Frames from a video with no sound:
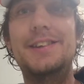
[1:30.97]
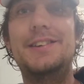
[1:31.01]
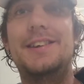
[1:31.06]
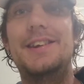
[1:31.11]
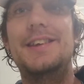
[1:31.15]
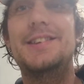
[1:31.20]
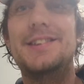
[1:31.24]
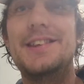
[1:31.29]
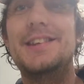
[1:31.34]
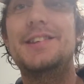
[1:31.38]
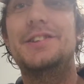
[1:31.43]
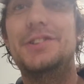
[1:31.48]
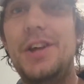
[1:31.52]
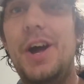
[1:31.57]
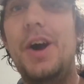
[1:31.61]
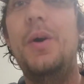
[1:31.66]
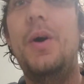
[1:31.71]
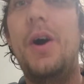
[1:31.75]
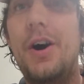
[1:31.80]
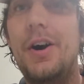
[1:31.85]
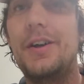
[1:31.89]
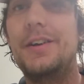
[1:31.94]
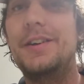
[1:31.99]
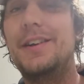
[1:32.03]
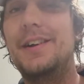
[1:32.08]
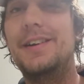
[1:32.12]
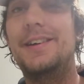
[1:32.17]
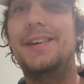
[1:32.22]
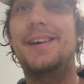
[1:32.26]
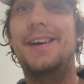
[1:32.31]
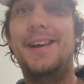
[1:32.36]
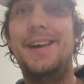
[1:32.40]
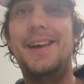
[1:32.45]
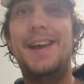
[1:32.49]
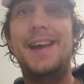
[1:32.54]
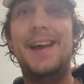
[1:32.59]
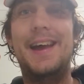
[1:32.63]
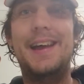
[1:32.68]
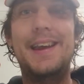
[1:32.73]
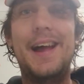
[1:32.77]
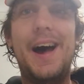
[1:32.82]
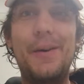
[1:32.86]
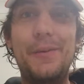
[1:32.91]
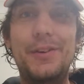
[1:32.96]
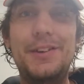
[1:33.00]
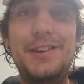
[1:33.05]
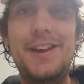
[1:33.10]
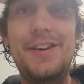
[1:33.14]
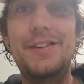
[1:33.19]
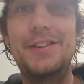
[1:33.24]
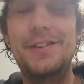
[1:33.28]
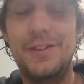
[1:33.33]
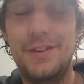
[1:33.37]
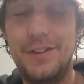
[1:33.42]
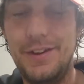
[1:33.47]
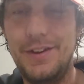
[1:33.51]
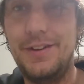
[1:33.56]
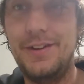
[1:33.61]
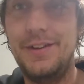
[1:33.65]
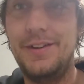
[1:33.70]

is this show on? And I will tell you.